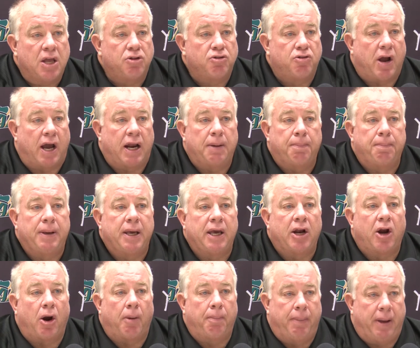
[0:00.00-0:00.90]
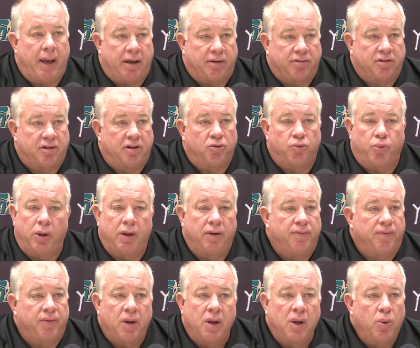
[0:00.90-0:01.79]
Try to be at our best, because
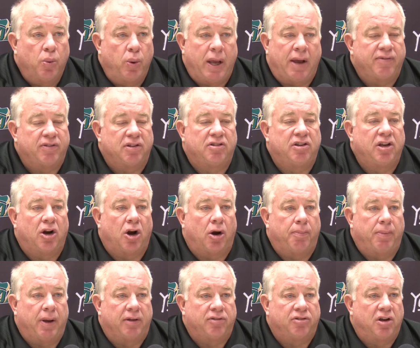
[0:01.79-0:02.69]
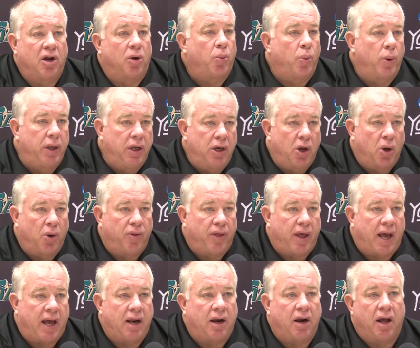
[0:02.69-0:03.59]
we haven't seen our best yet. We know
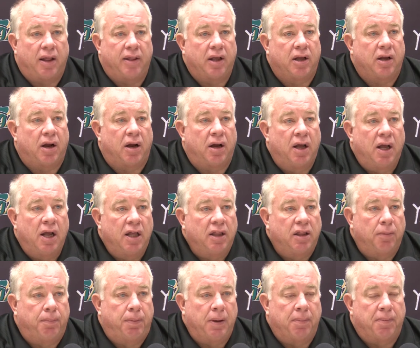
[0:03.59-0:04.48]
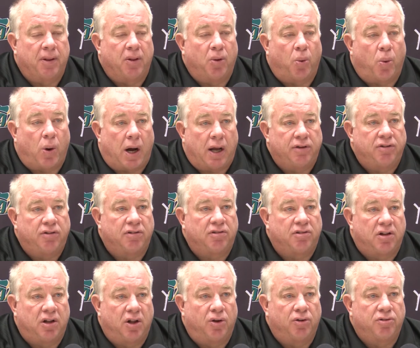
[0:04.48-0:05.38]
that. I think the people that watch
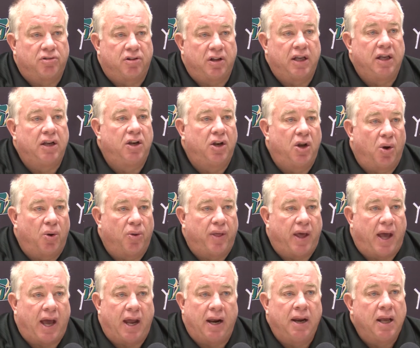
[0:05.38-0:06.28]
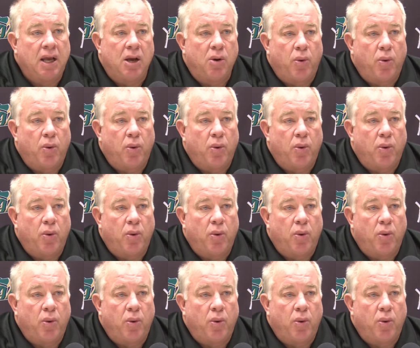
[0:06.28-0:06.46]
us closely know that.